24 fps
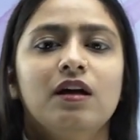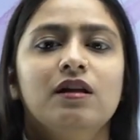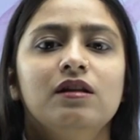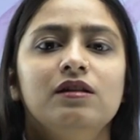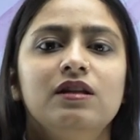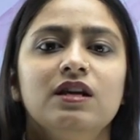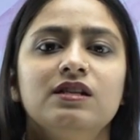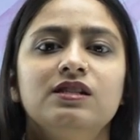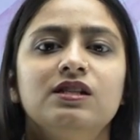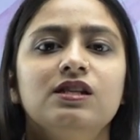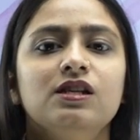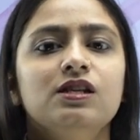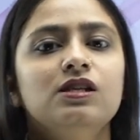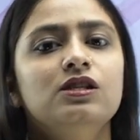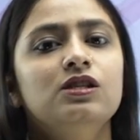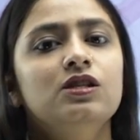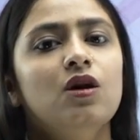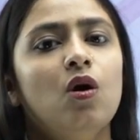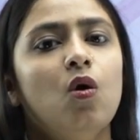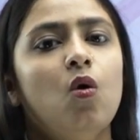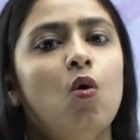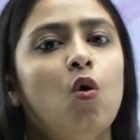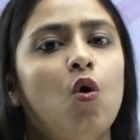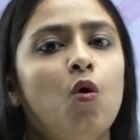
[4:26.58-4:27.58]
this is
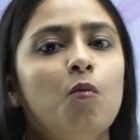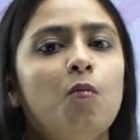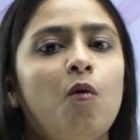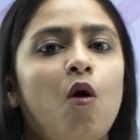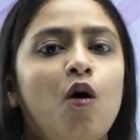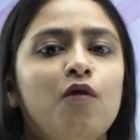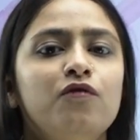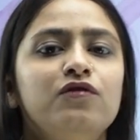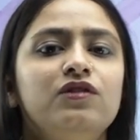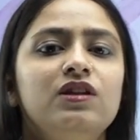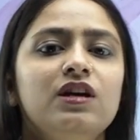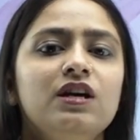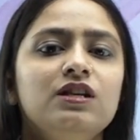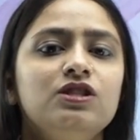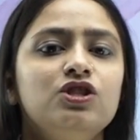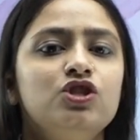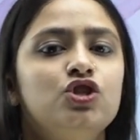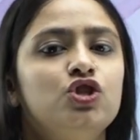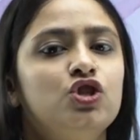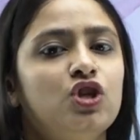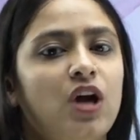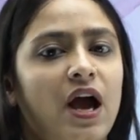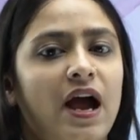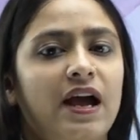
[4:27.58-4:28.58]
the home of this
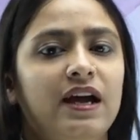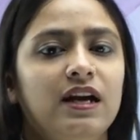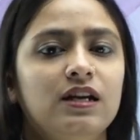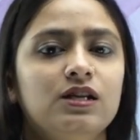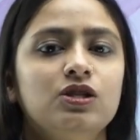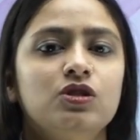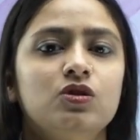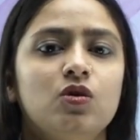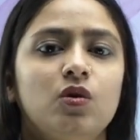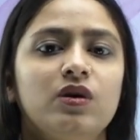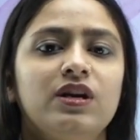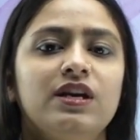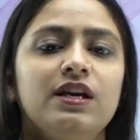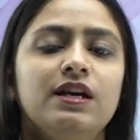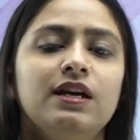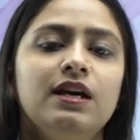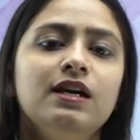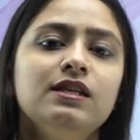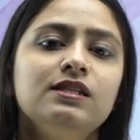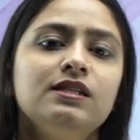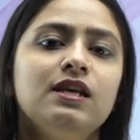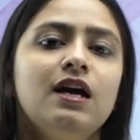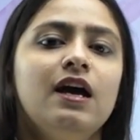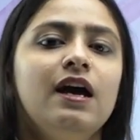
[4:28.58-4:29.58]
giant. So he
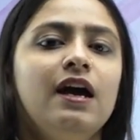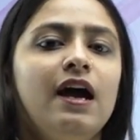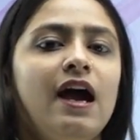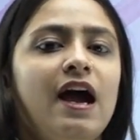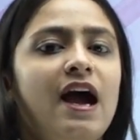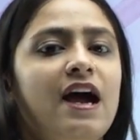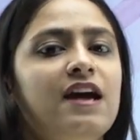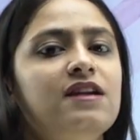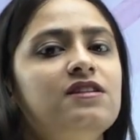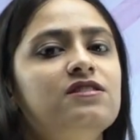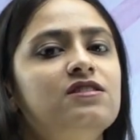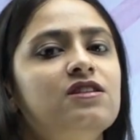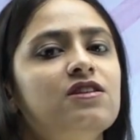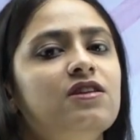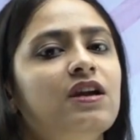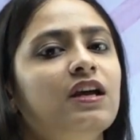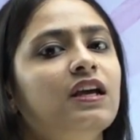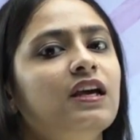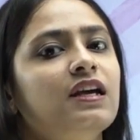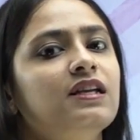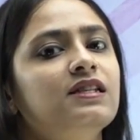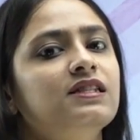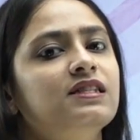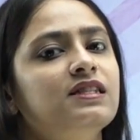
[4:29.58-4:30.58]
is
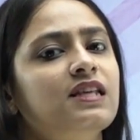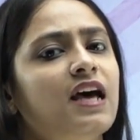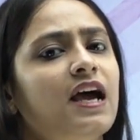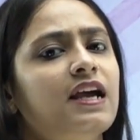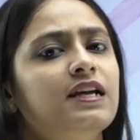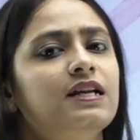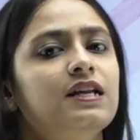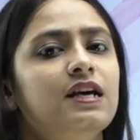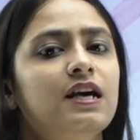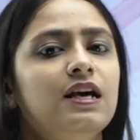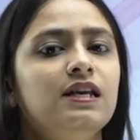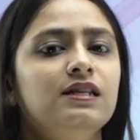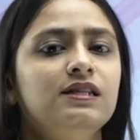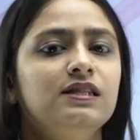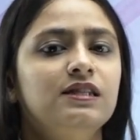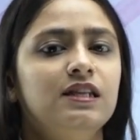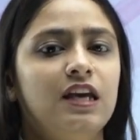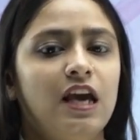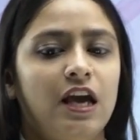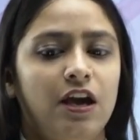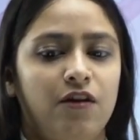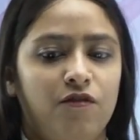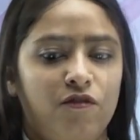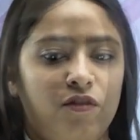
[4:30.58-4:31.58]
entering inside his
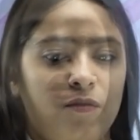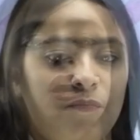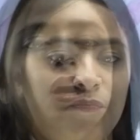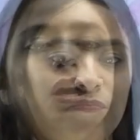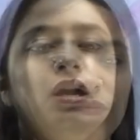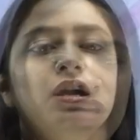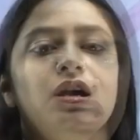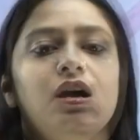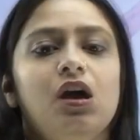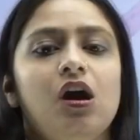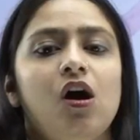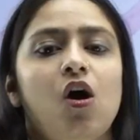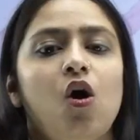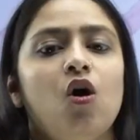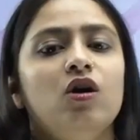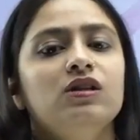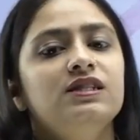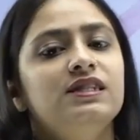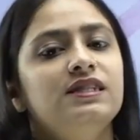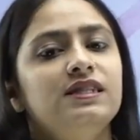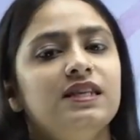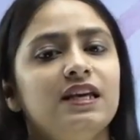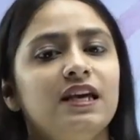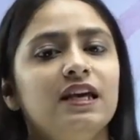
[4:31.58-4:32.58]
cave.
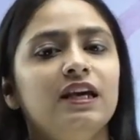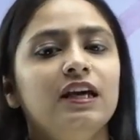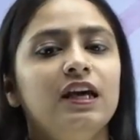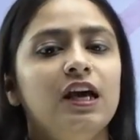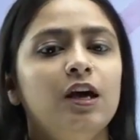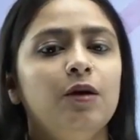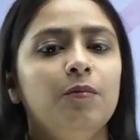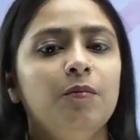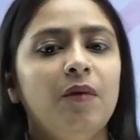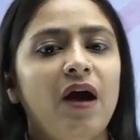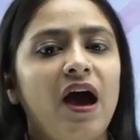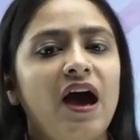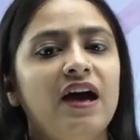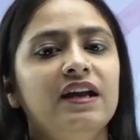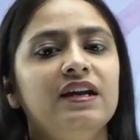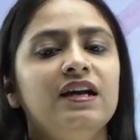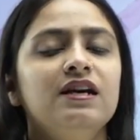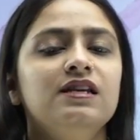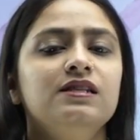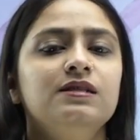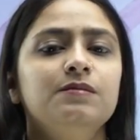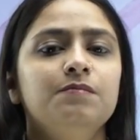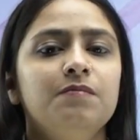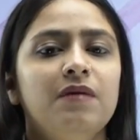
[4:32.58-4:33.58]
On seeing him and
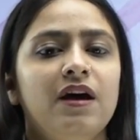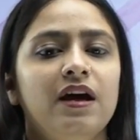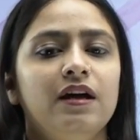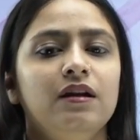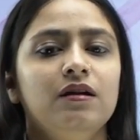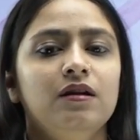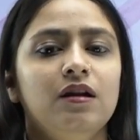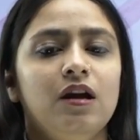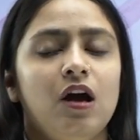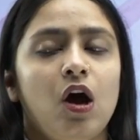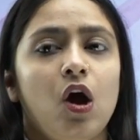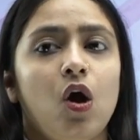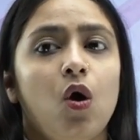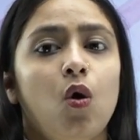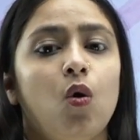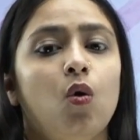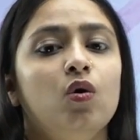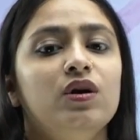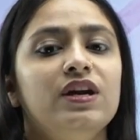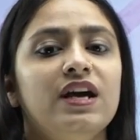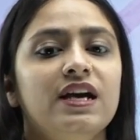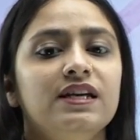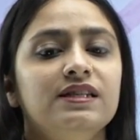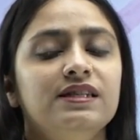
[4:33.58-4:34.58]
his men,
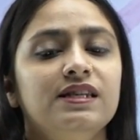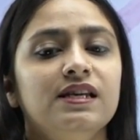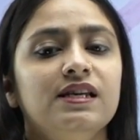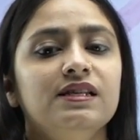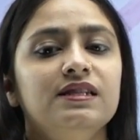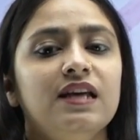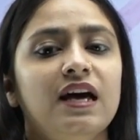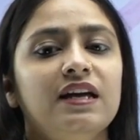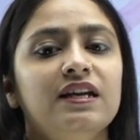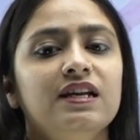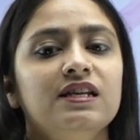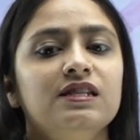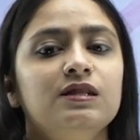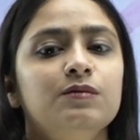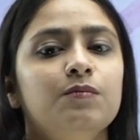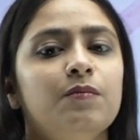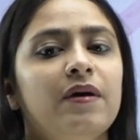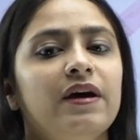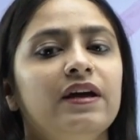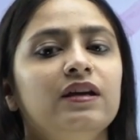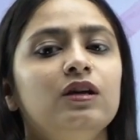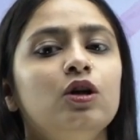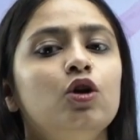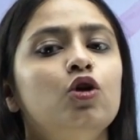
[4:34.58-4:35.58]
Odysseus and his
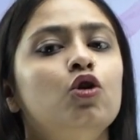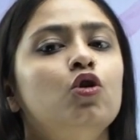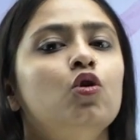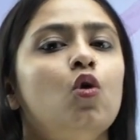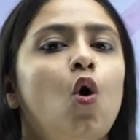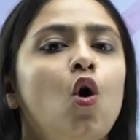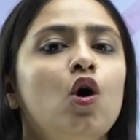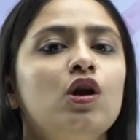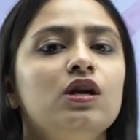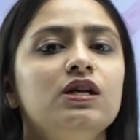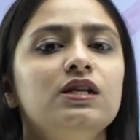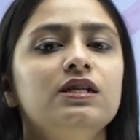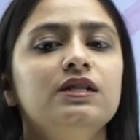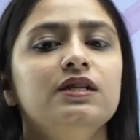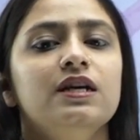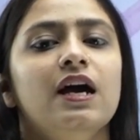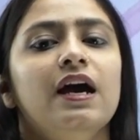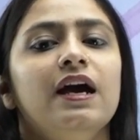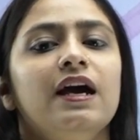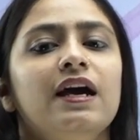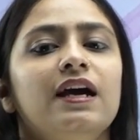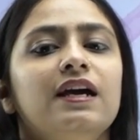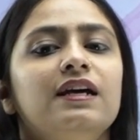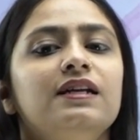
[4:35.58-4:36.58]
men crawled
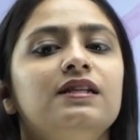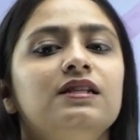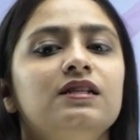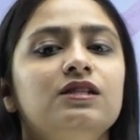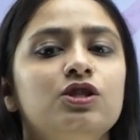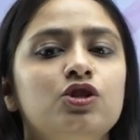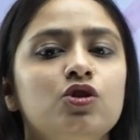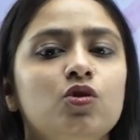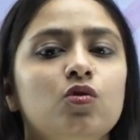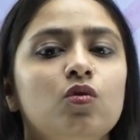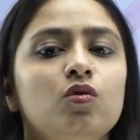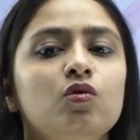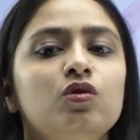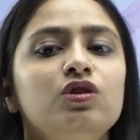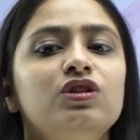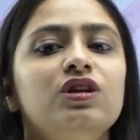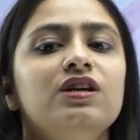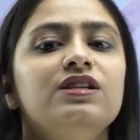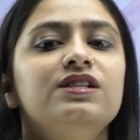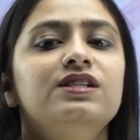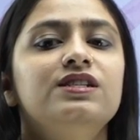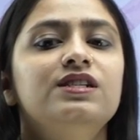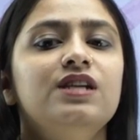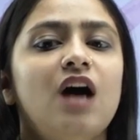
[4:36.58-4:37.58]
into
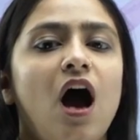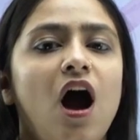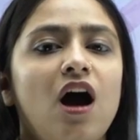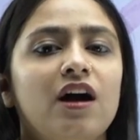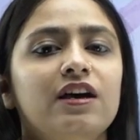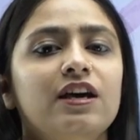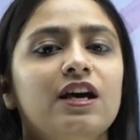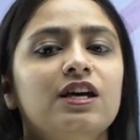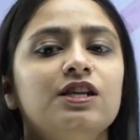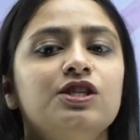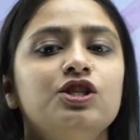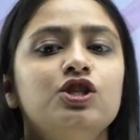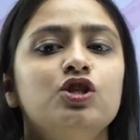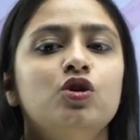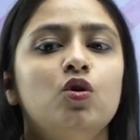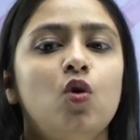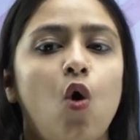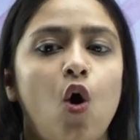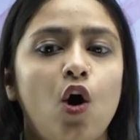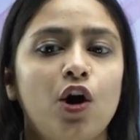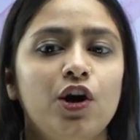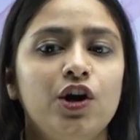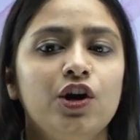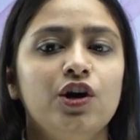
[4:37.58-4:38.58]
the darkest
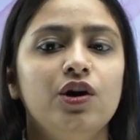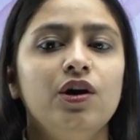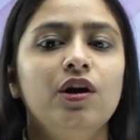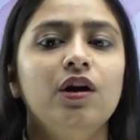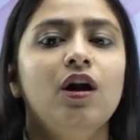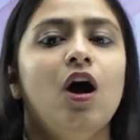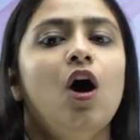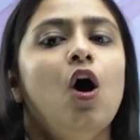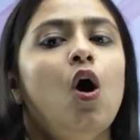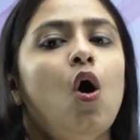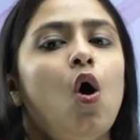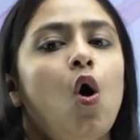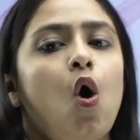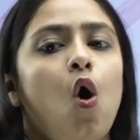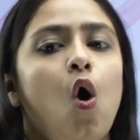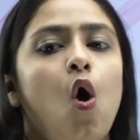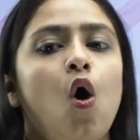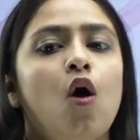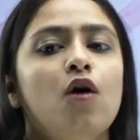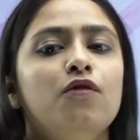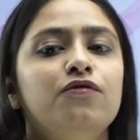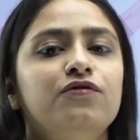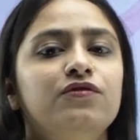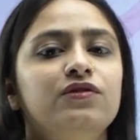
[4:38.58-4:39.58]
corner
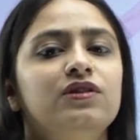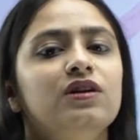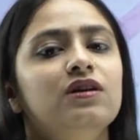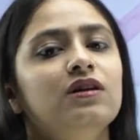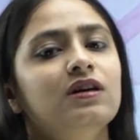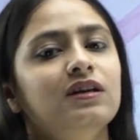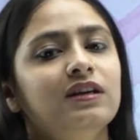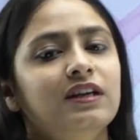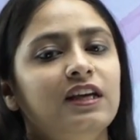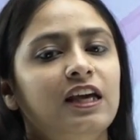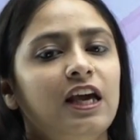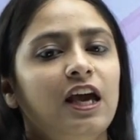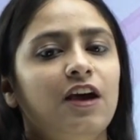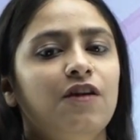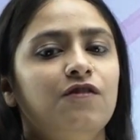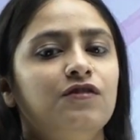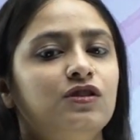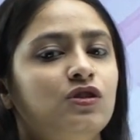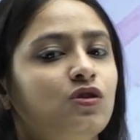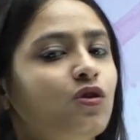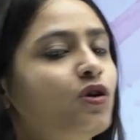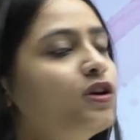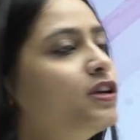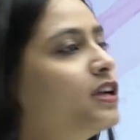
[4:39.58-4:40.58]
of the cave.
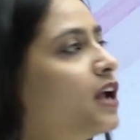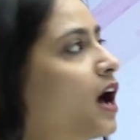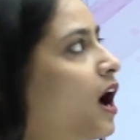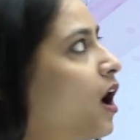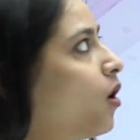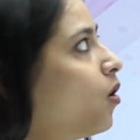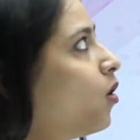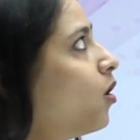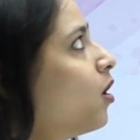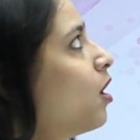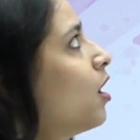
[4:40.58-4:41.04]
So now